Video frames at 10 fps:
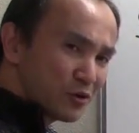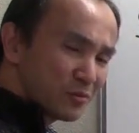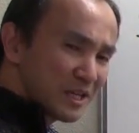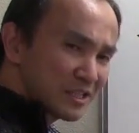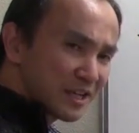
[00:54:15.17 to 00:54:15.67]
to
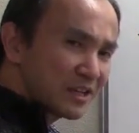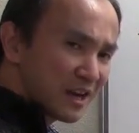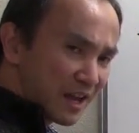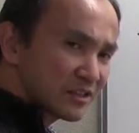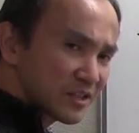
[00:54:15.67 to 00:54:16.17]
be taken
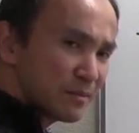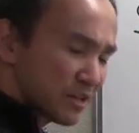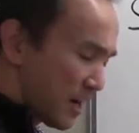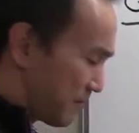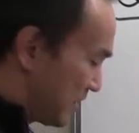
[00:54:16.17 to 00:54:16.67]
at the same
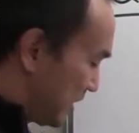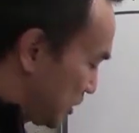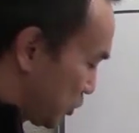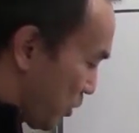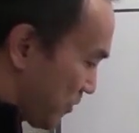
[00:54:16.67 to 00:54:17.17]
time.
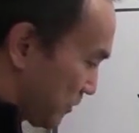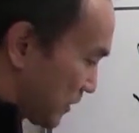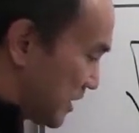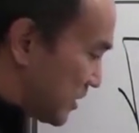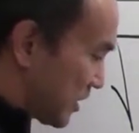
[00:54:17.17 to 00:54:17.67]
Square root of
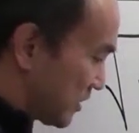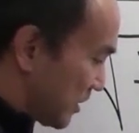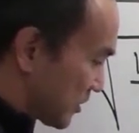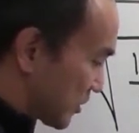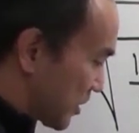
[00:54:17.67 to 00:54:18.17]
36
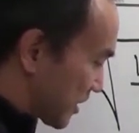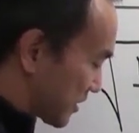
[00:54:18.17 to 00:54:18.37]
is a 6.